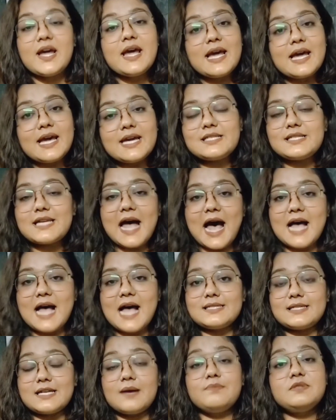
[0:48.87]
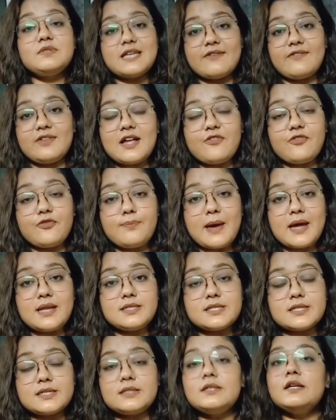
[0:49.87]
It has some
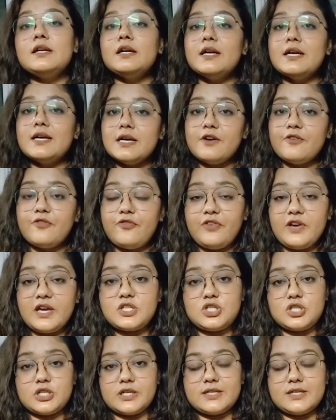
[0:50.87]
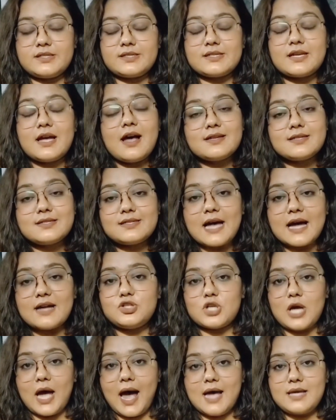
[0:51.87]
developmental features such
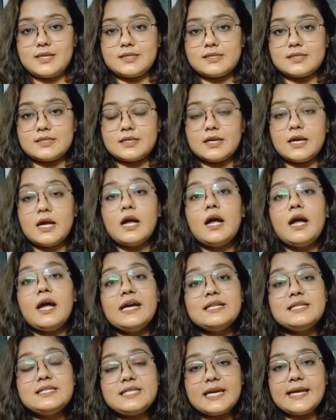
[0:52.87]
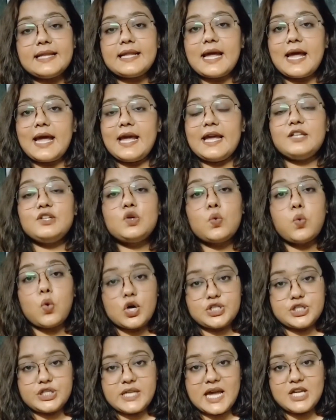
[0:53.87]
as delay in
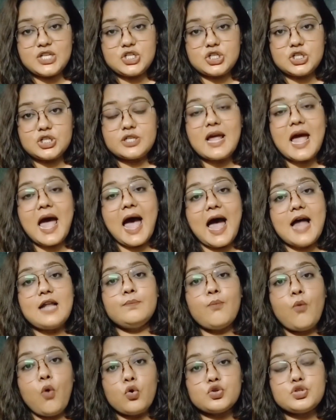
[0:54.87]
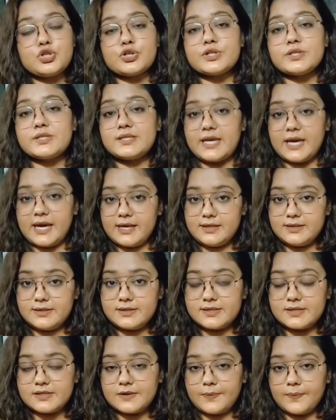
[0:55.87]
coordination and motor
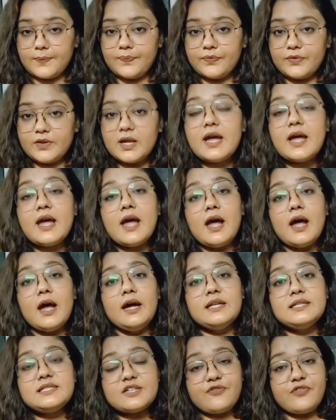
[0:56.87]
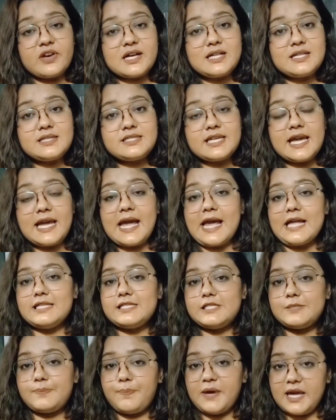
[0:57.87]
skills, difficulty in
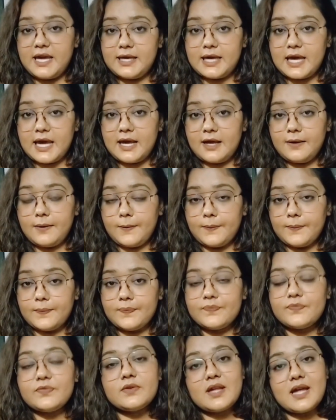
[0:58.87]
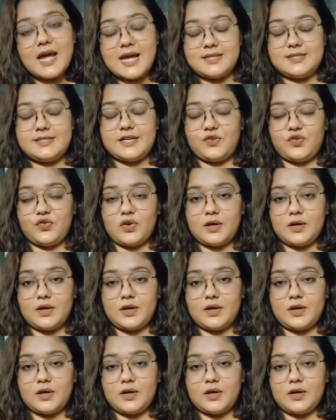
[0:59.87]
speaking, etc.